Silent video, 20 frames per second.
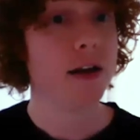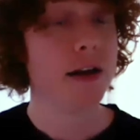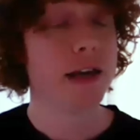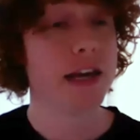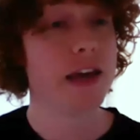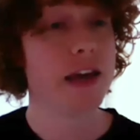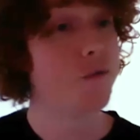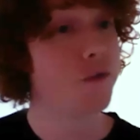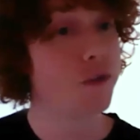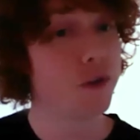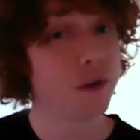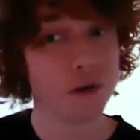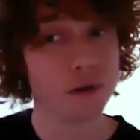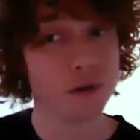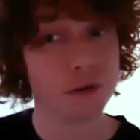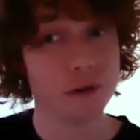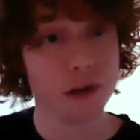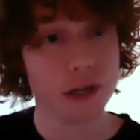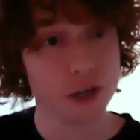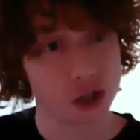if
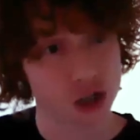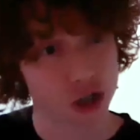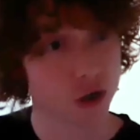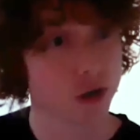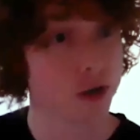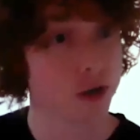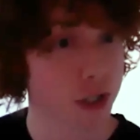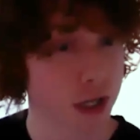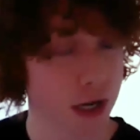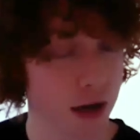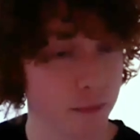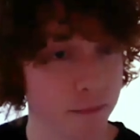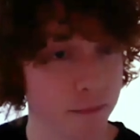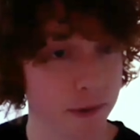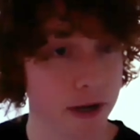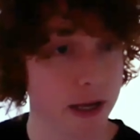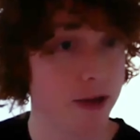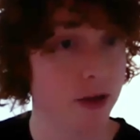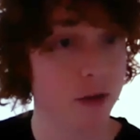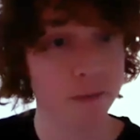the insurance
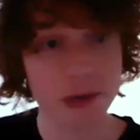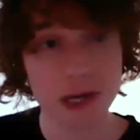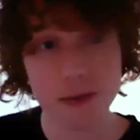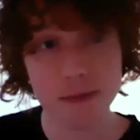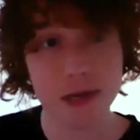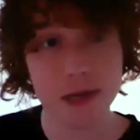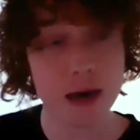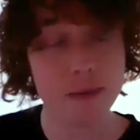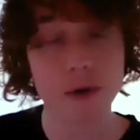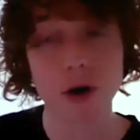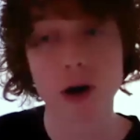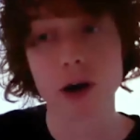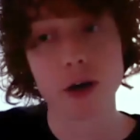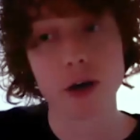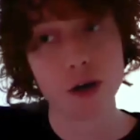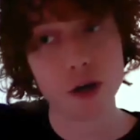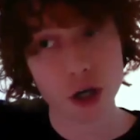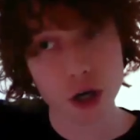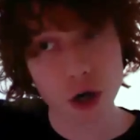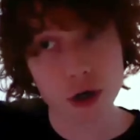company and the P B M are going
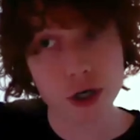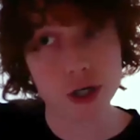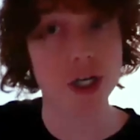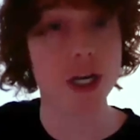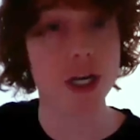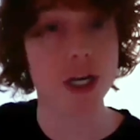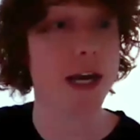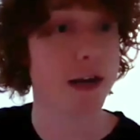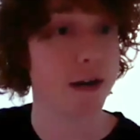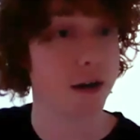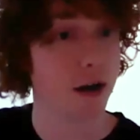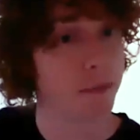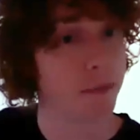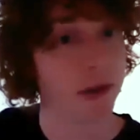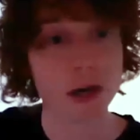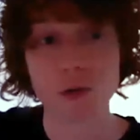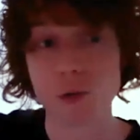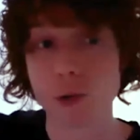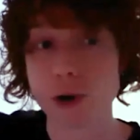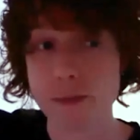to negotiate a
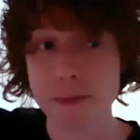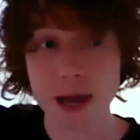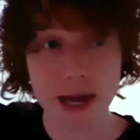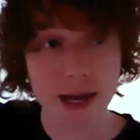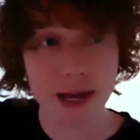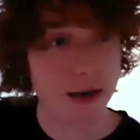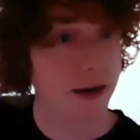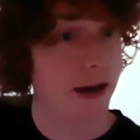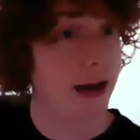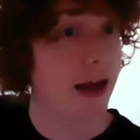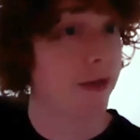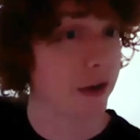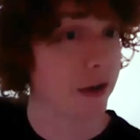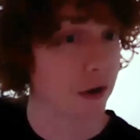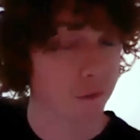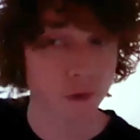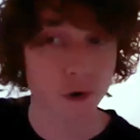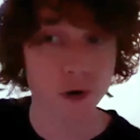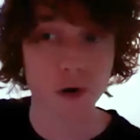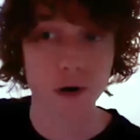big rebate and
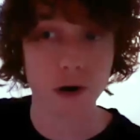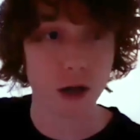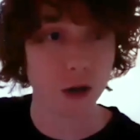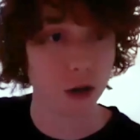therefore a